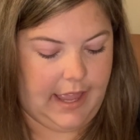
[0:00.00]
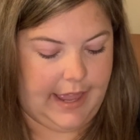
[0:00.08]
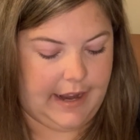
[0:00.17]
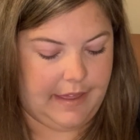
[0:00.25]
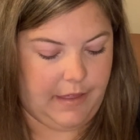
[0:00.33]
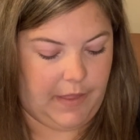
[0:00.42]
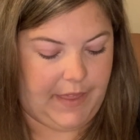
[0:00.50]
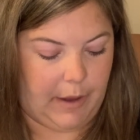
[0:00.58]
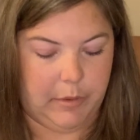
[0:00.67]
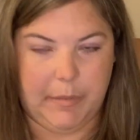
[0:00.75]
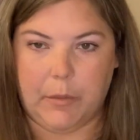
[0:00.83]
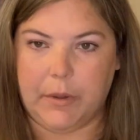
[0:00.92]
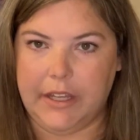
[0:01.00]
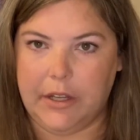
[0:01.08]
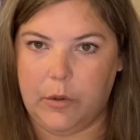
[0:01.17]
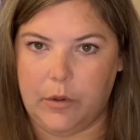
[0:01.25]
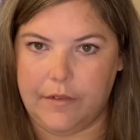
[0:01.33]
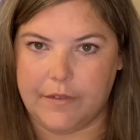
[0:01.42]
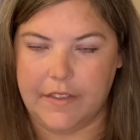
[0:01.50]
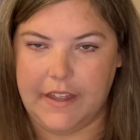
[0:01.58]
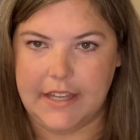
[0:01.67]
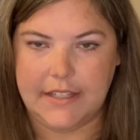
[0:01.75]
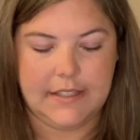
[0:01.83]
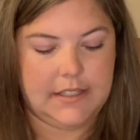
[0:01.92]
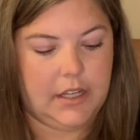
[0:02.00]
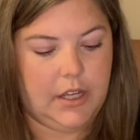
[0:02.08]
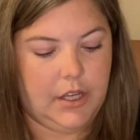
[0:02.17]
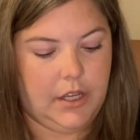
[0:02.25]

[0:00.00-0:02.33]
And I thought that would be really cool for this.